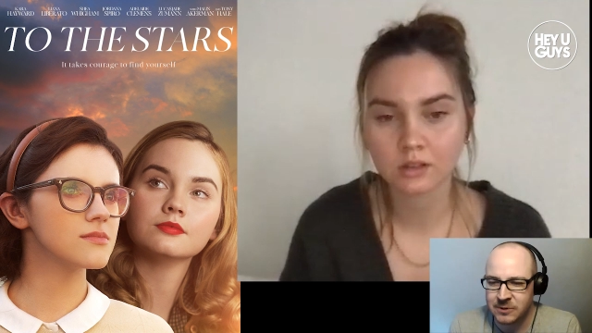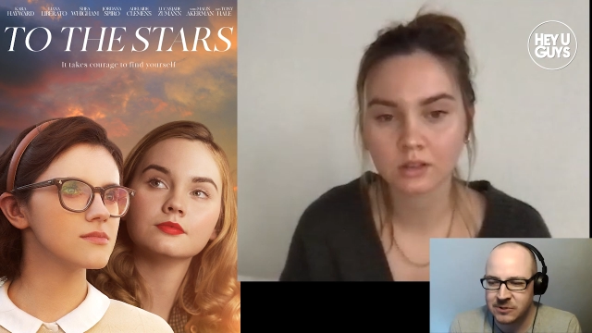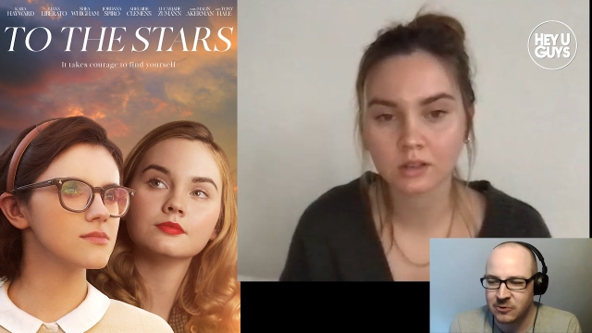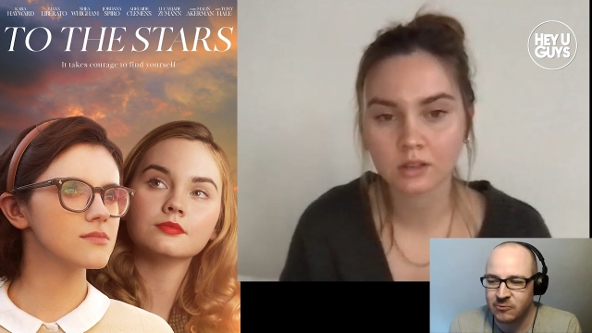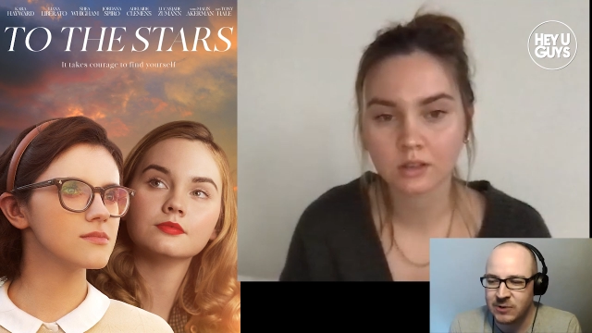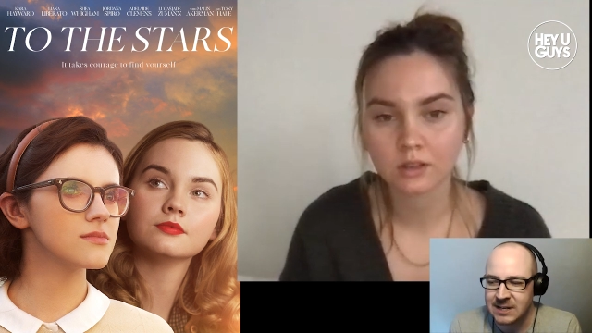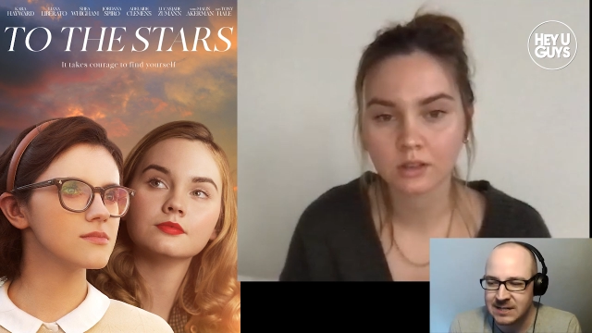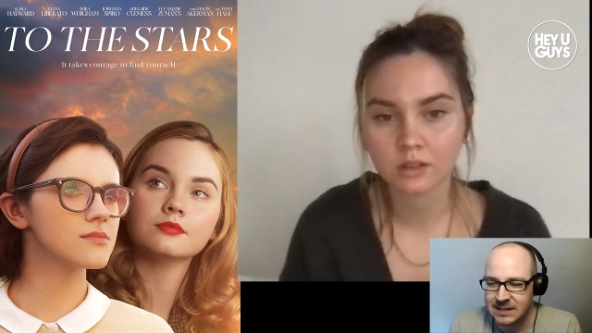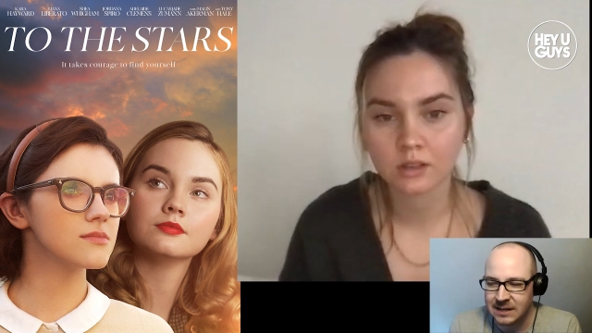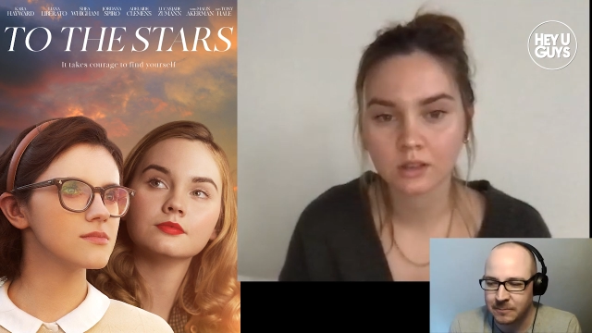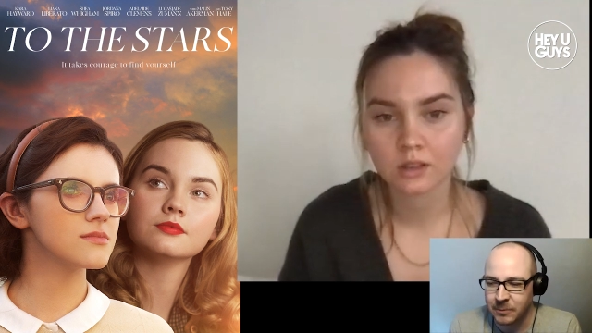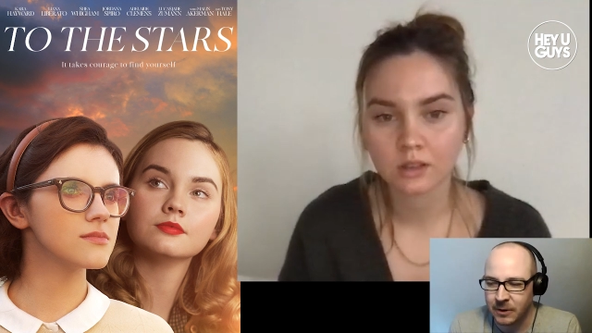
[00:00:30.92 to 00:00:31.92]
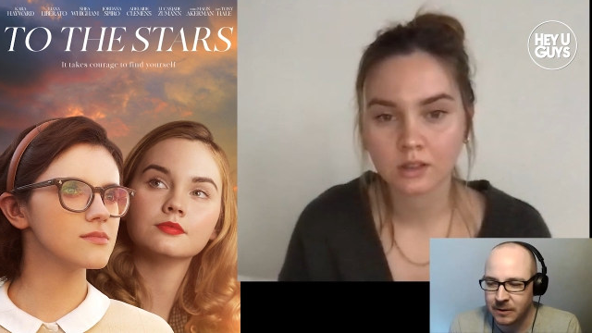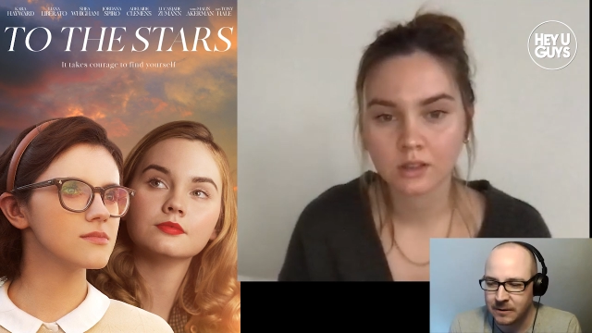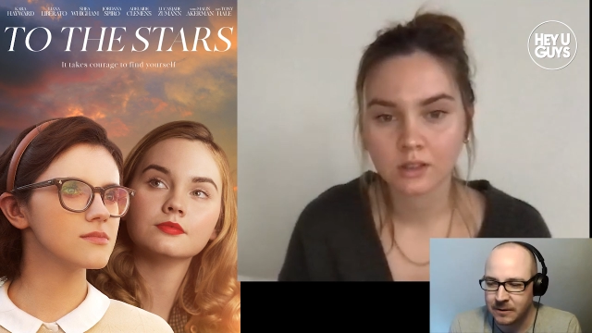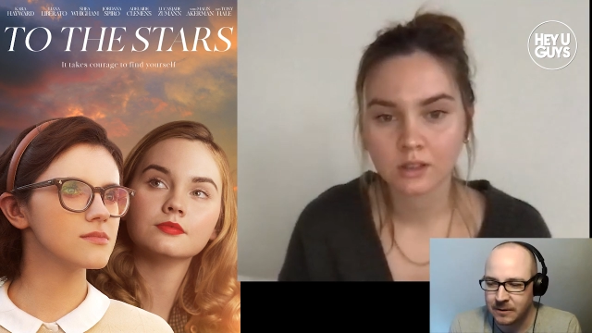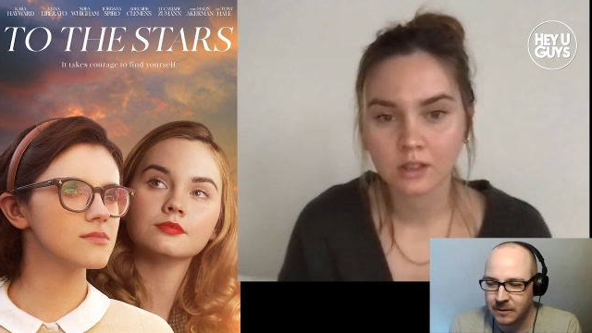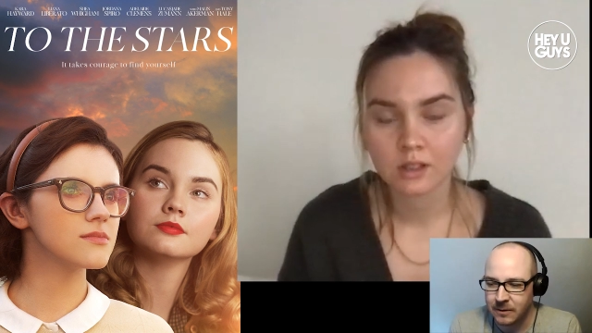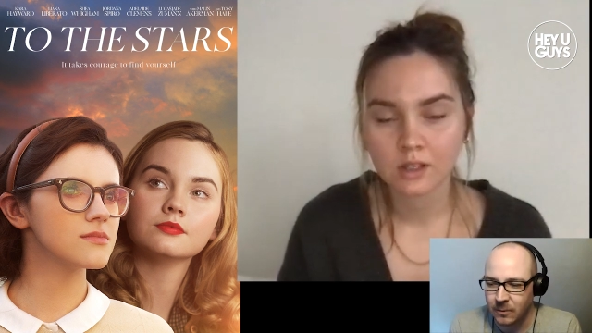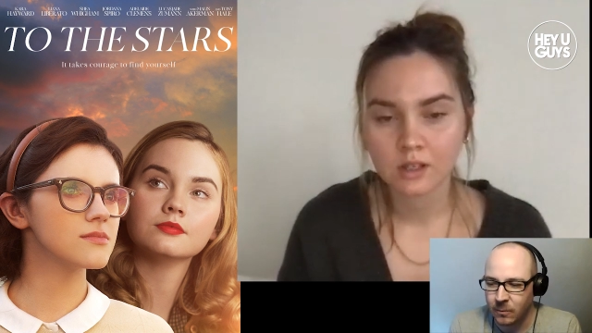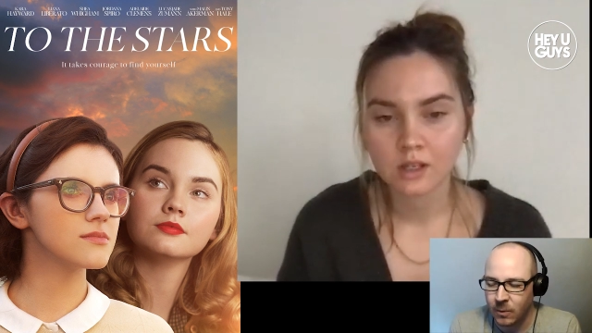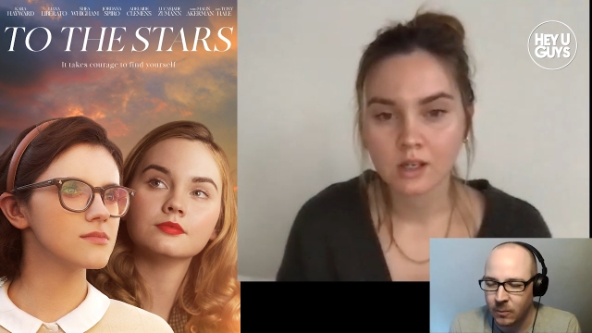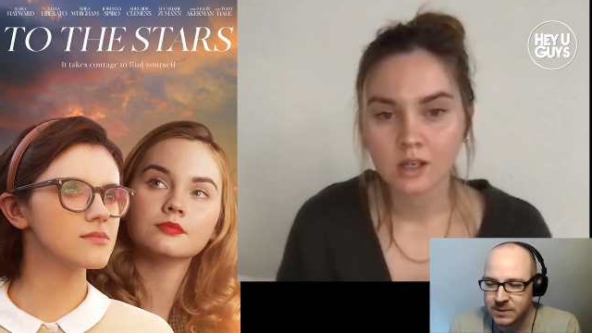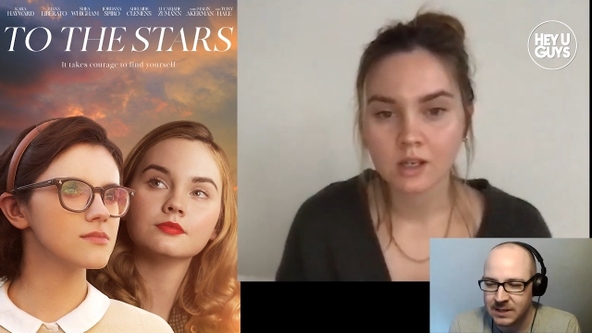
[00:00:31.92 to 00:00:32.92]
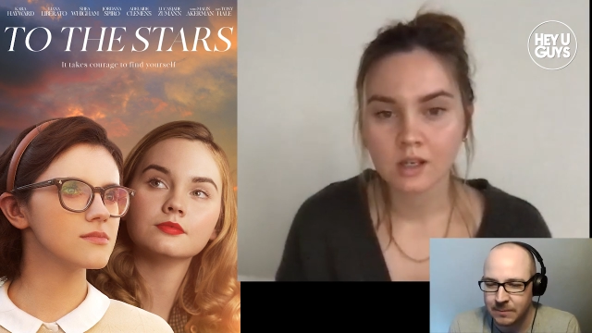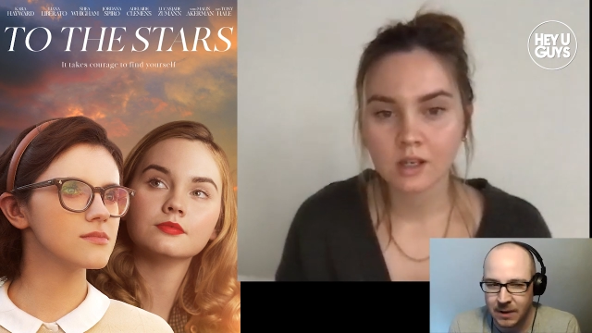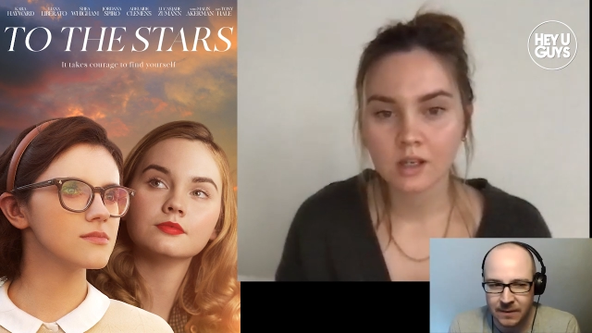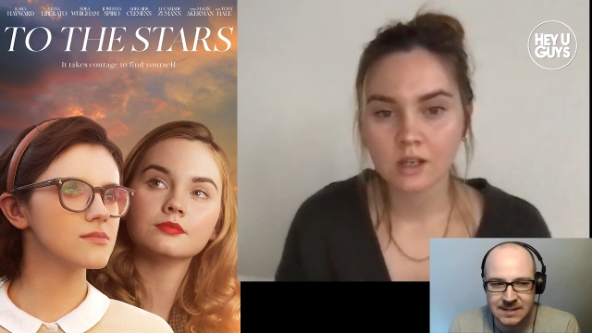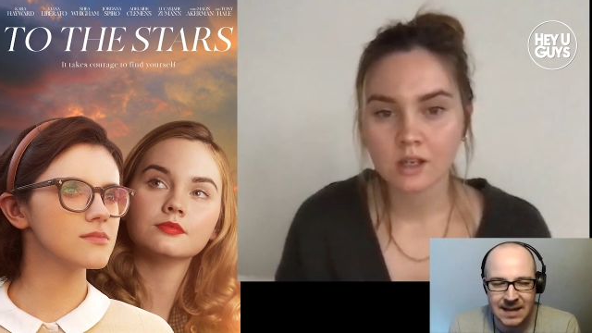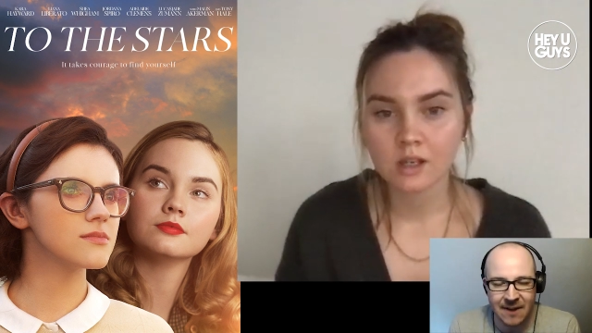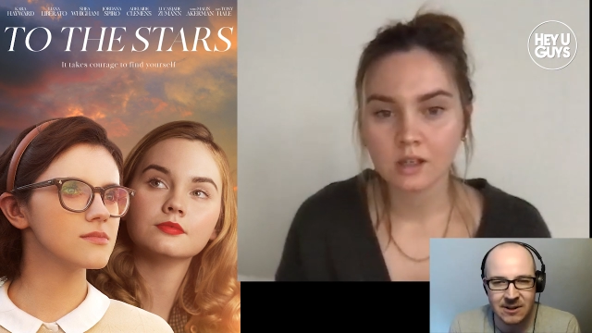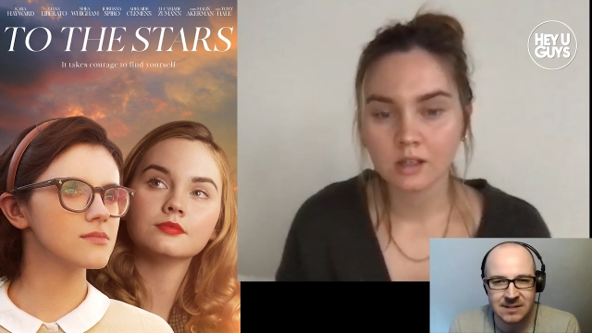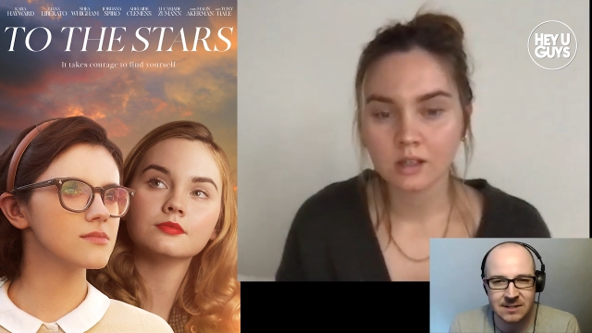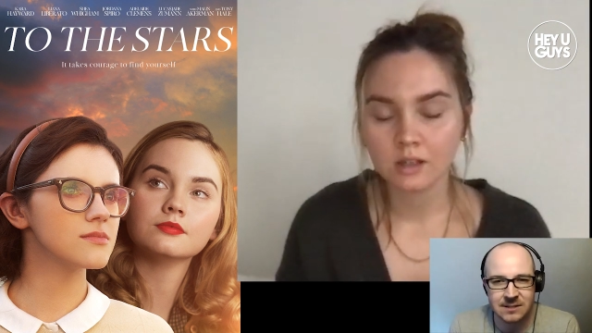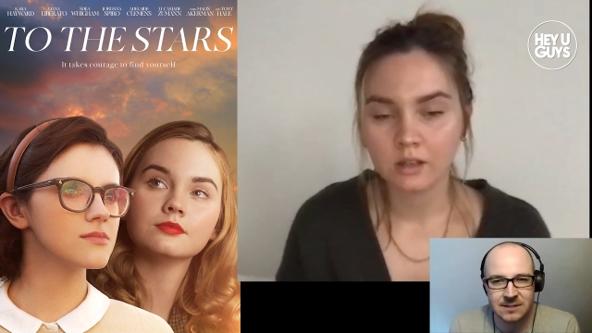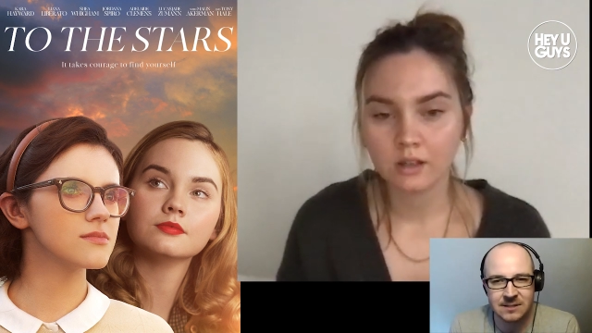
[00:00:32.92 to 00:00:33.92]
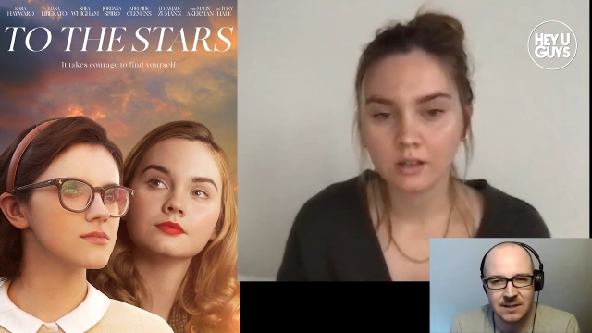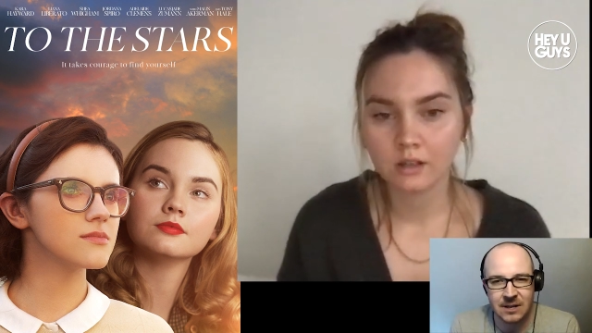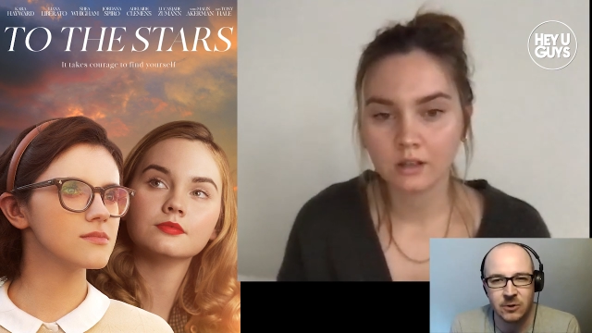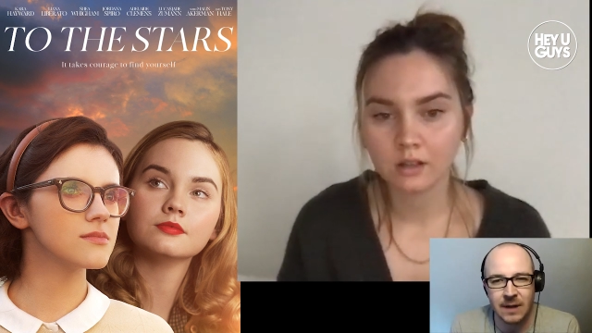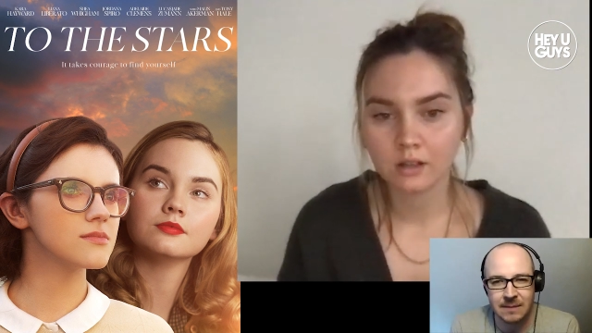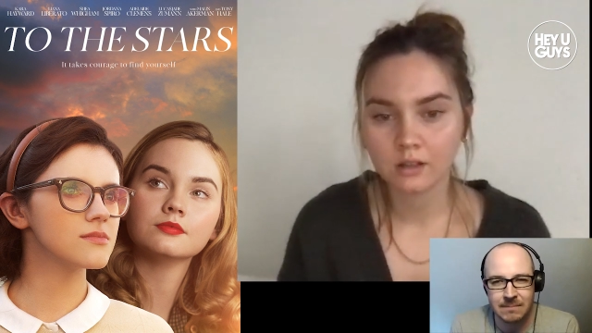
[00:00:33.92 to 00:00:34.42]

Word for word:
Speaker 1: to read it. But what was it about these characters and you, and